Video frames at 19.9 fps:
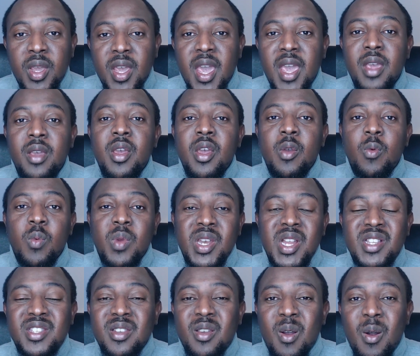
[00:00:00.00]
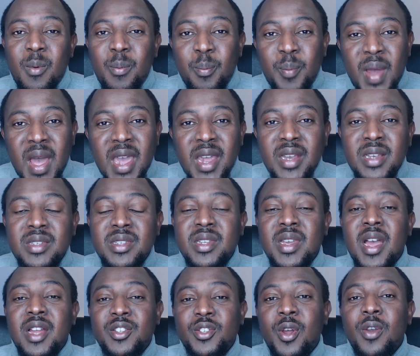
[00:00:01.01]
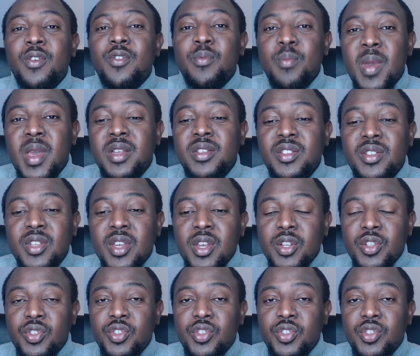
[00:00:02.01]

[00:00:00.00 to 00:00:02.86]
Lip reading: Okay, we need to combine their documents